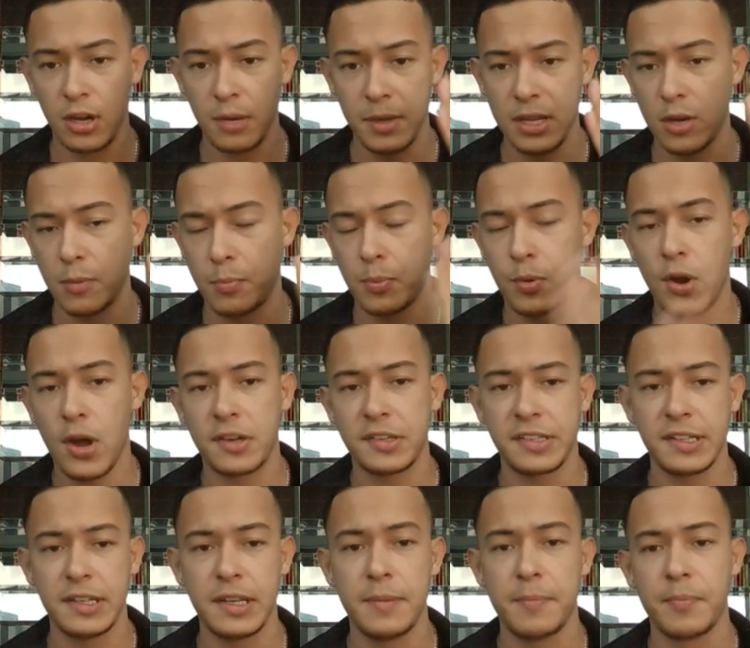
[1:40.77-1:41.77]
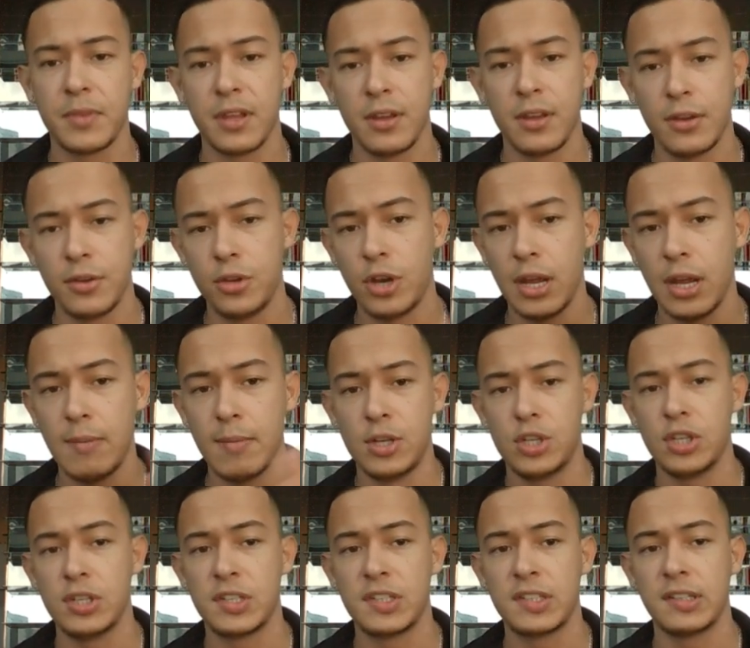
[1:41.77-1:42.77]
going to be your proxy, your
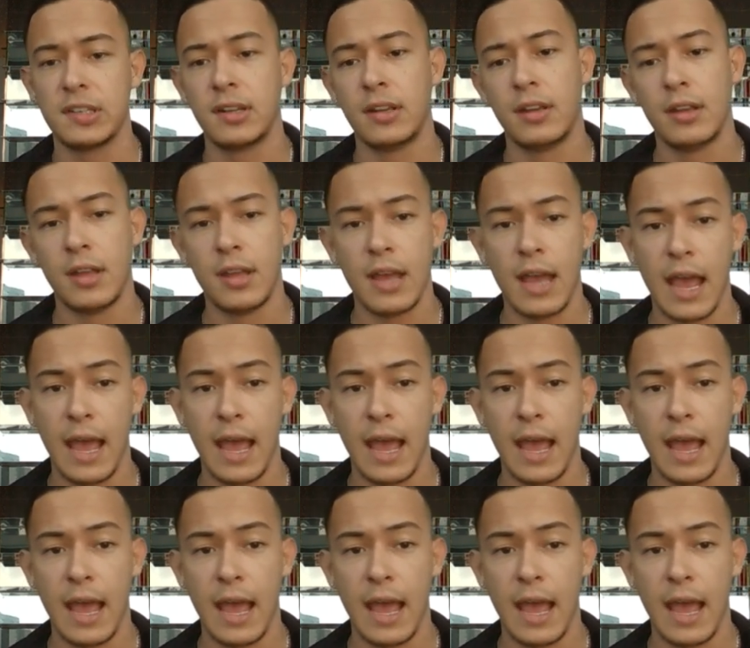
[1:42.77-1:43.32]
images,